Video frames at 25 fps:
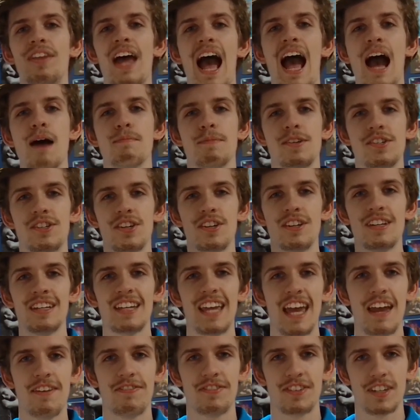Amazon
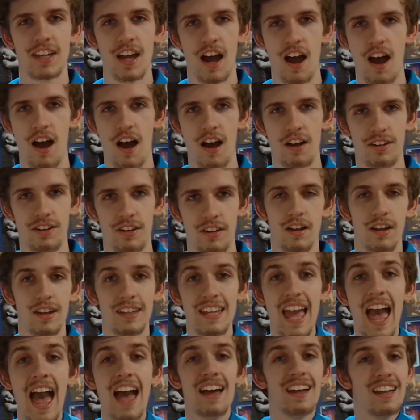gift card.
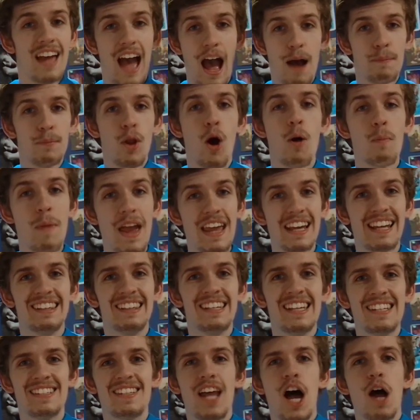Yeah, I'm not making
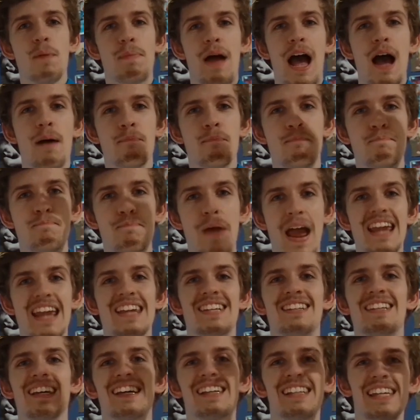this up, I'm
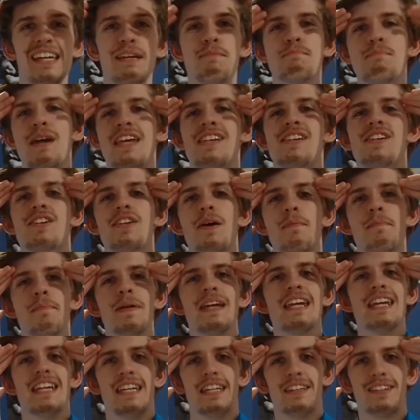basically Mr.
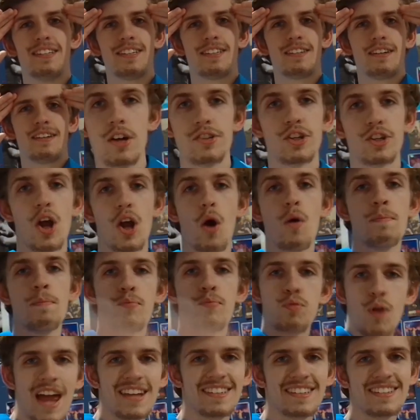Beast. So go and
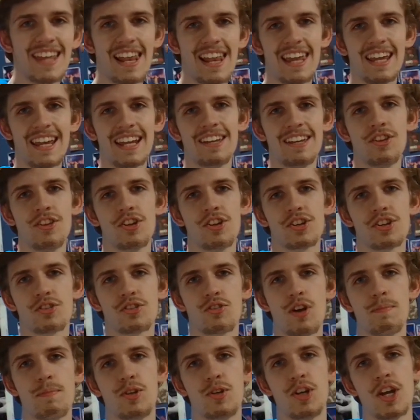press that link in the
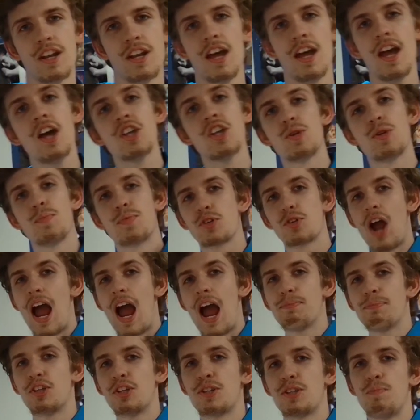description,
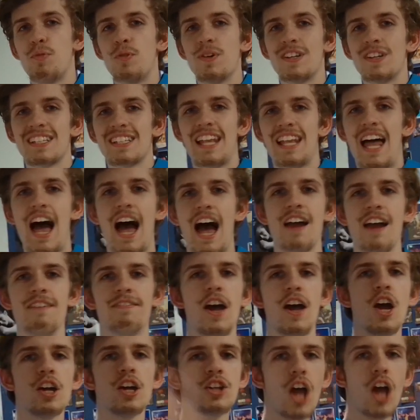subscribe to Spurs Live,
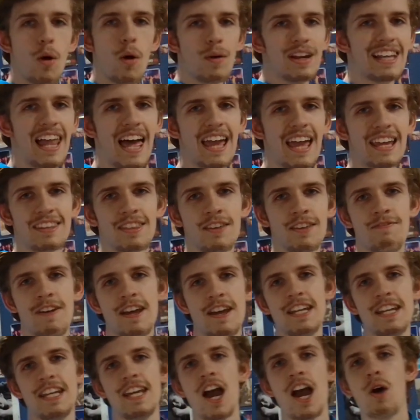go and like the
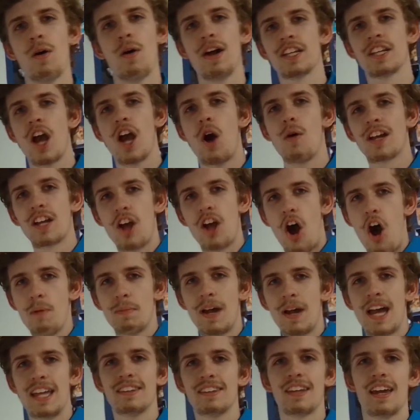video, and go and
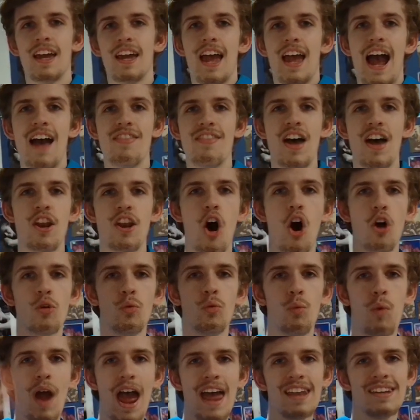comment, and then
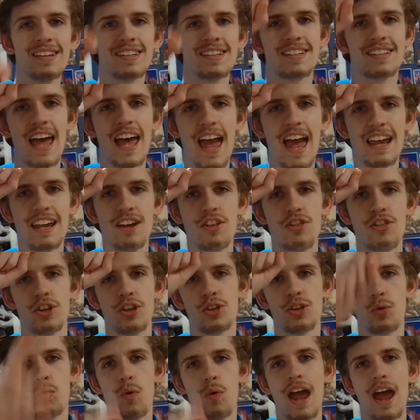on Wednesday the
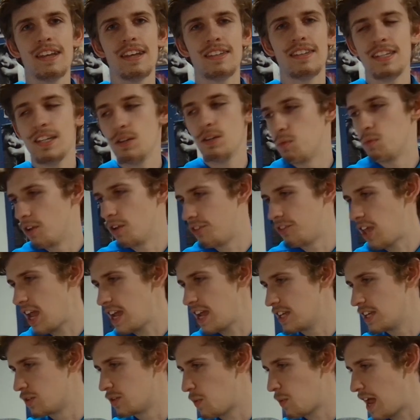20th, what day
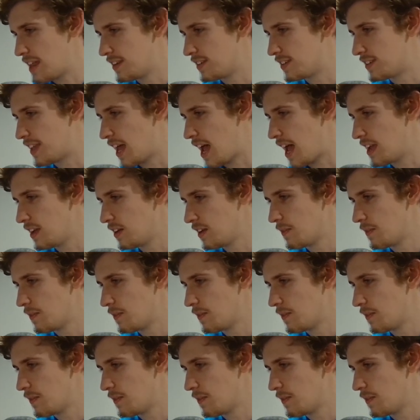is Wednesday?